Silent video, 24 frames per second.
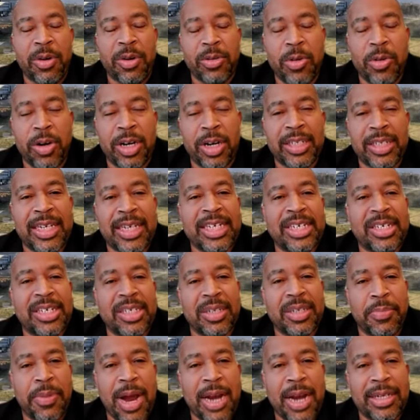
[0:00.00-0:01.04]
organizations
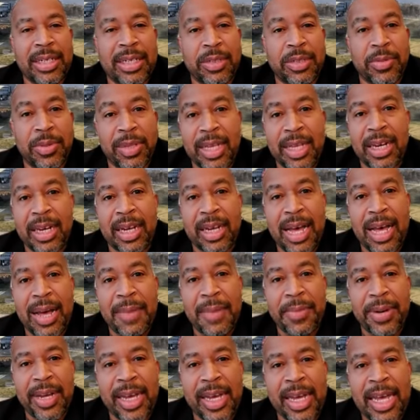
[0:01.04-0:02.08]
and projects within the
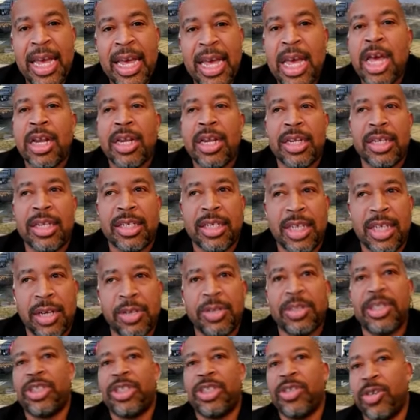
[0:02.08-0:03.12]
company, the
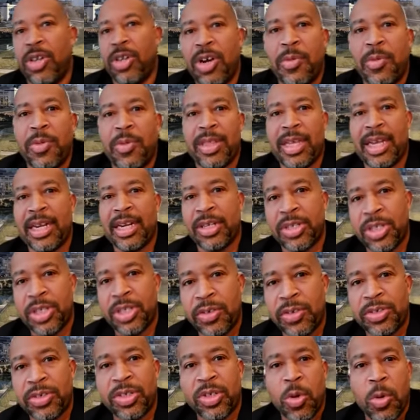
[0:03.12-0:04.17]
skills that you learn within the
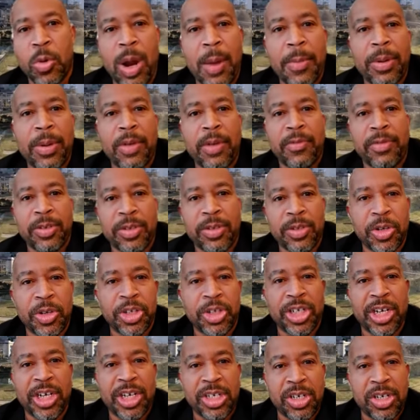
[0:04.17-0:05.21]
Services Cooperative
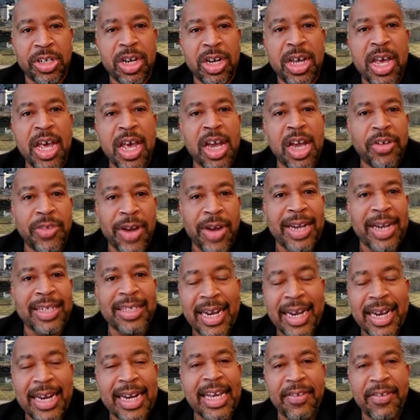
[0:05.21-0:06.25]
Association
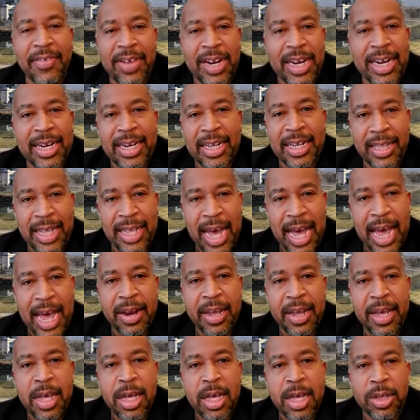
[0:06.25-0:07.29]
translate even into that.
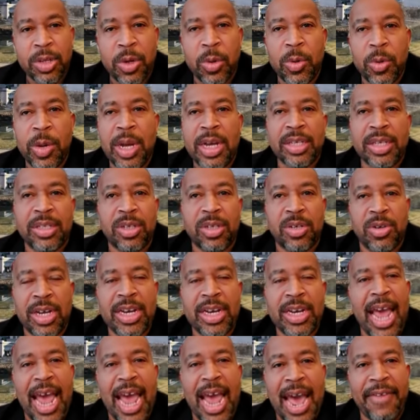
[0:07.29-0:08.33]
So it's good
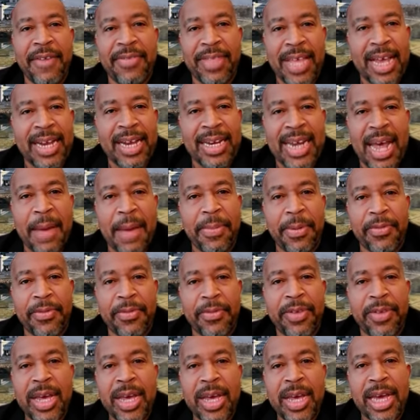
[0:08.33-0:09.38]
to have that type
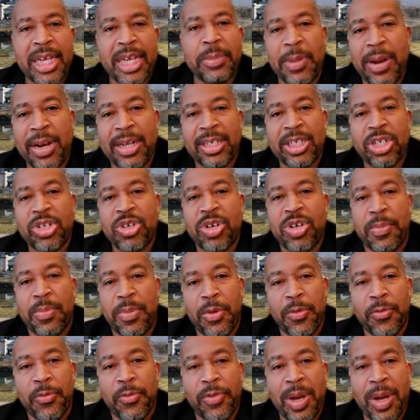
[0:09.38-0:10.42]
of experience that you can
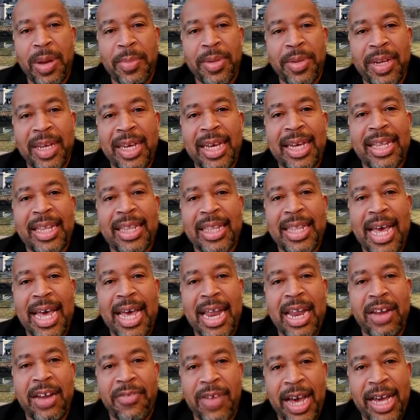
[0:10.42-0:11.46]
pull from to get
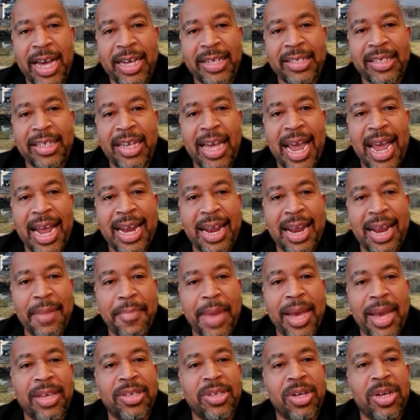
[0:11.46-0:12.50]
that advice, and then
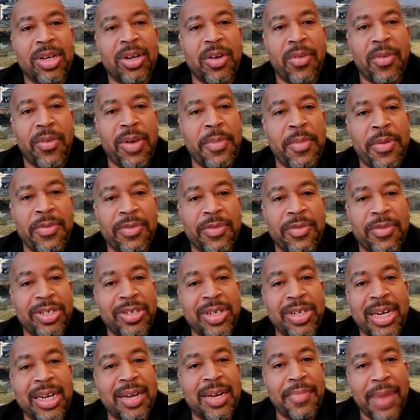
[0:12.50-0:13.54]
make certain career moves
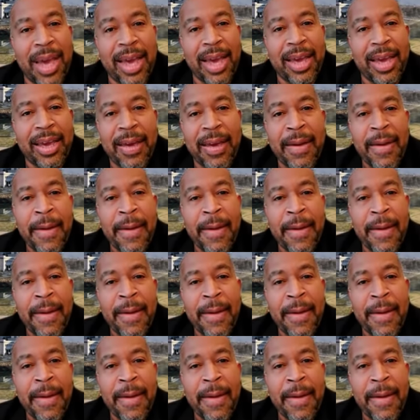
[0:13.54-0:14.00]
that you need to make,